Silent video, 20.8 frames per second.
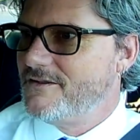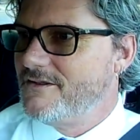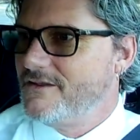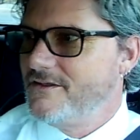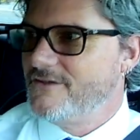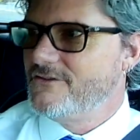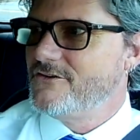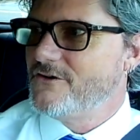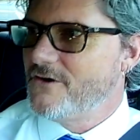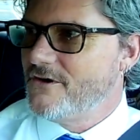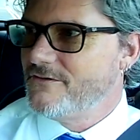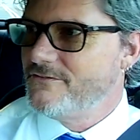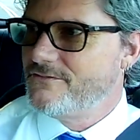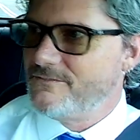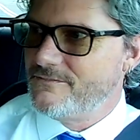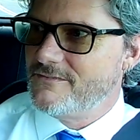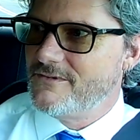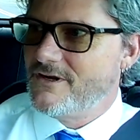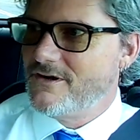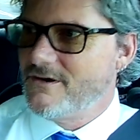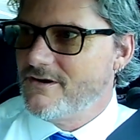These are
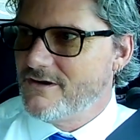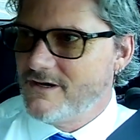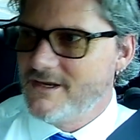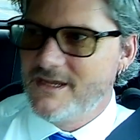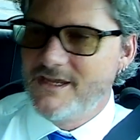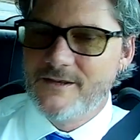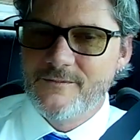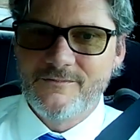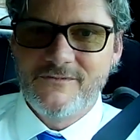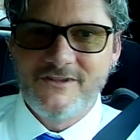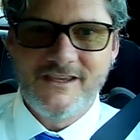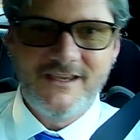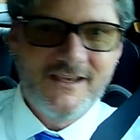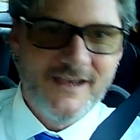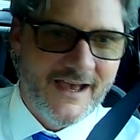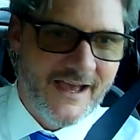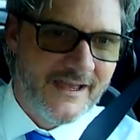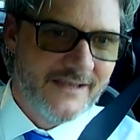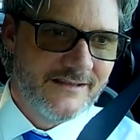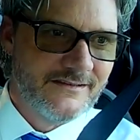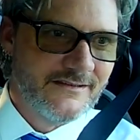our EMT
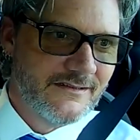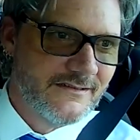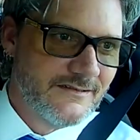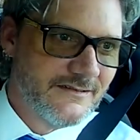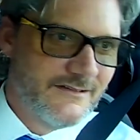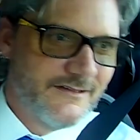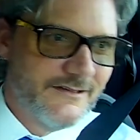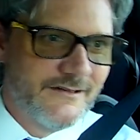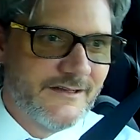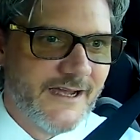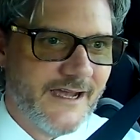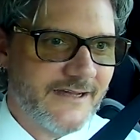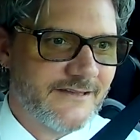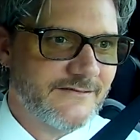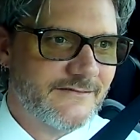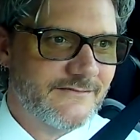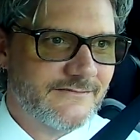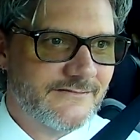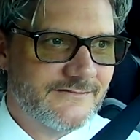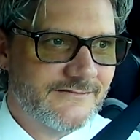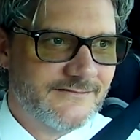guys. Okay.
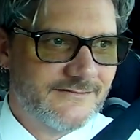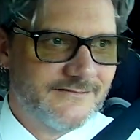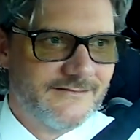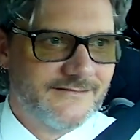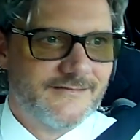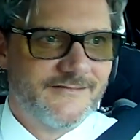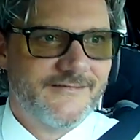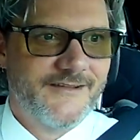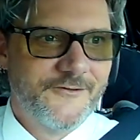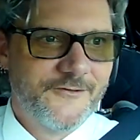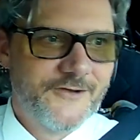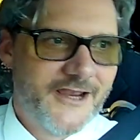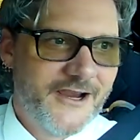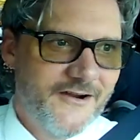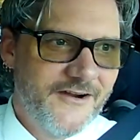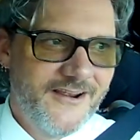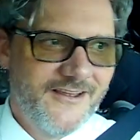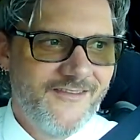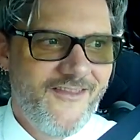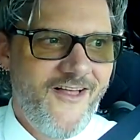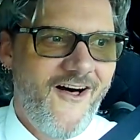They were
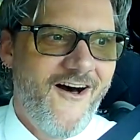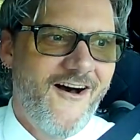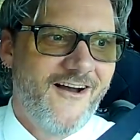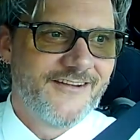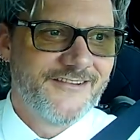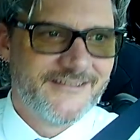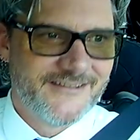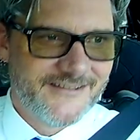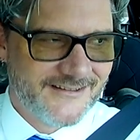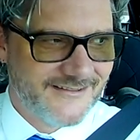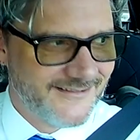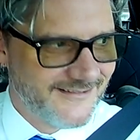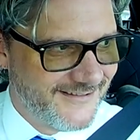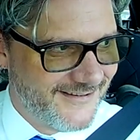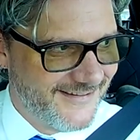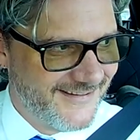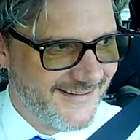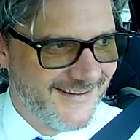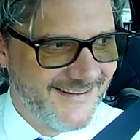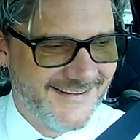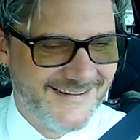carrying logs.
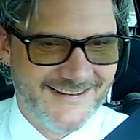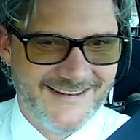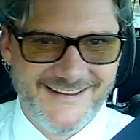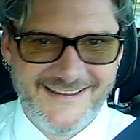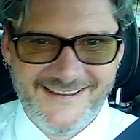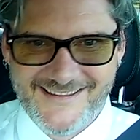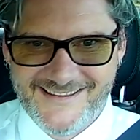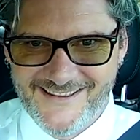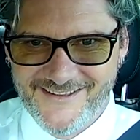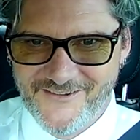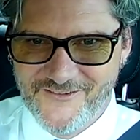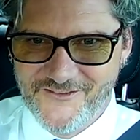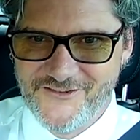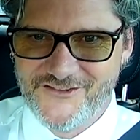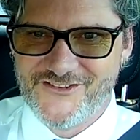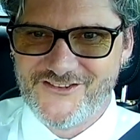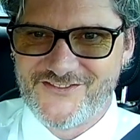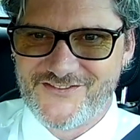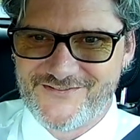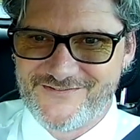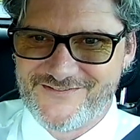It
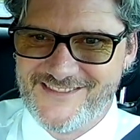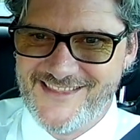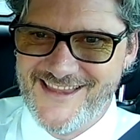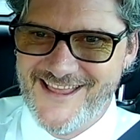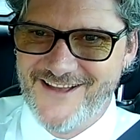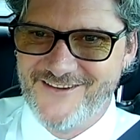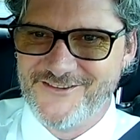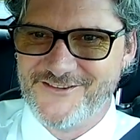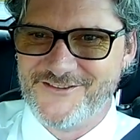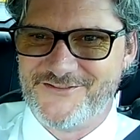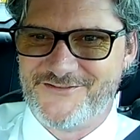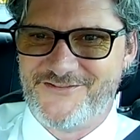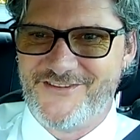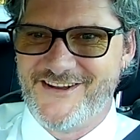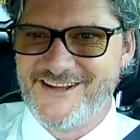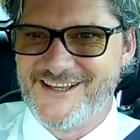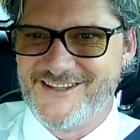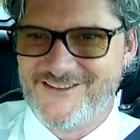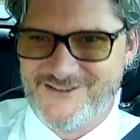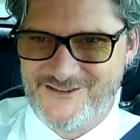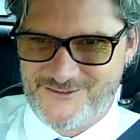was
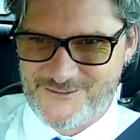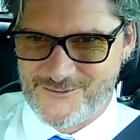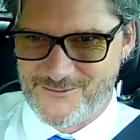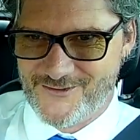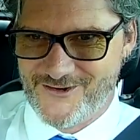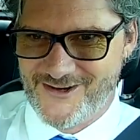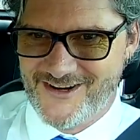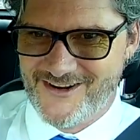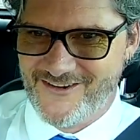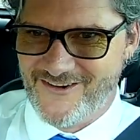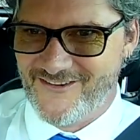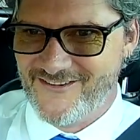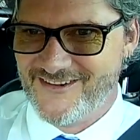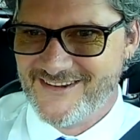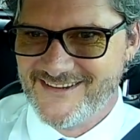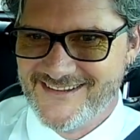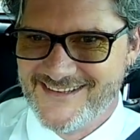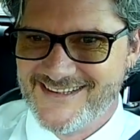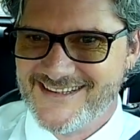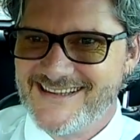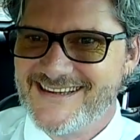fucking surreal.
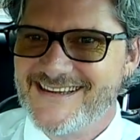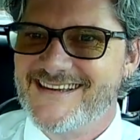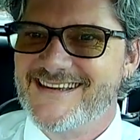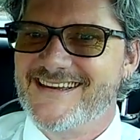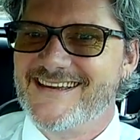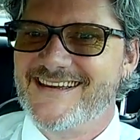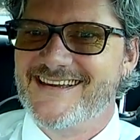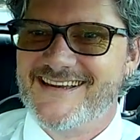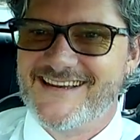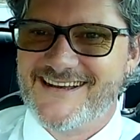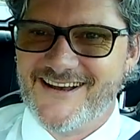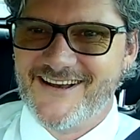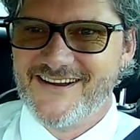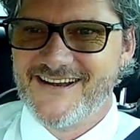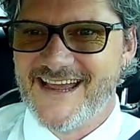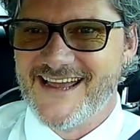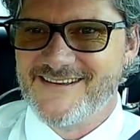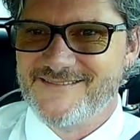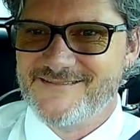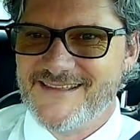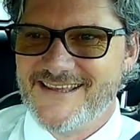
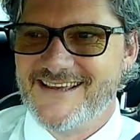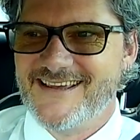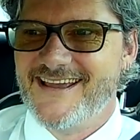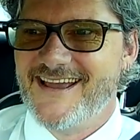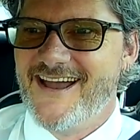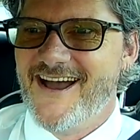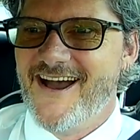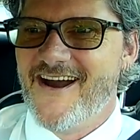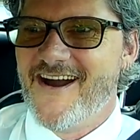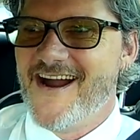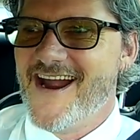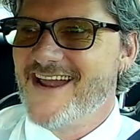Okay. All